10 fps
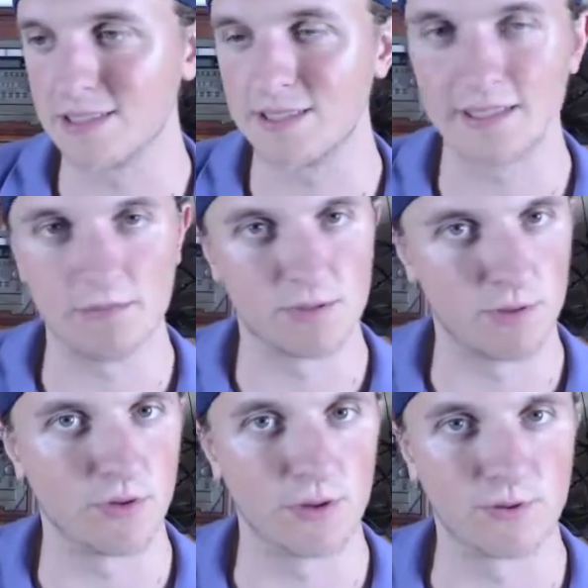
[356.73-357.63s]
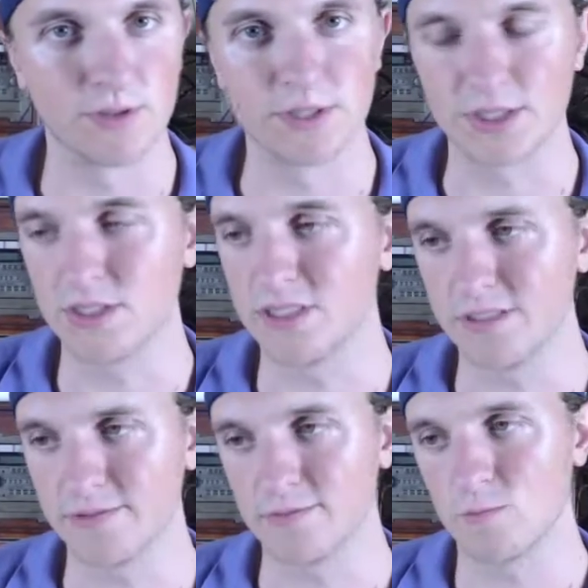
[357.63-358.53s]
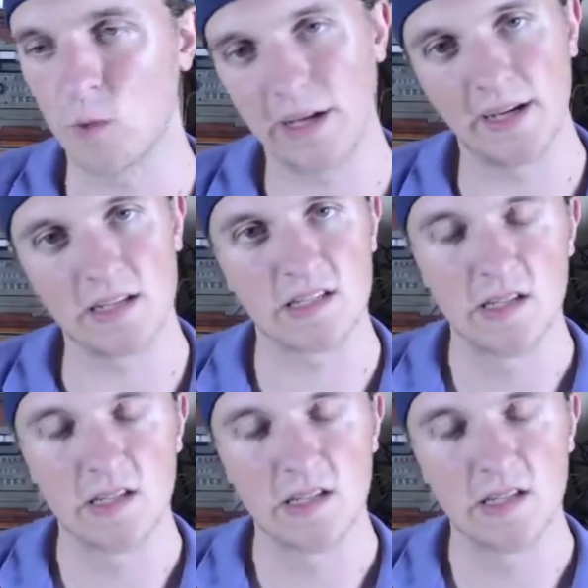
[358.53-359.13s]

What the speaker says: These teams both look really good in different ways.